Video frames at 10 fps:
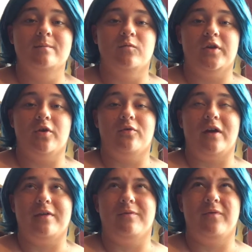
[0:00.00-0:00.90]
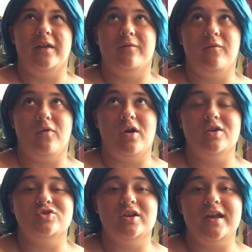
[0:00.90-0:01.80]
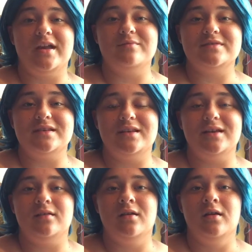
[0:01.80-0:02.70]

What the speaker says: with over, I think, 400 games in it.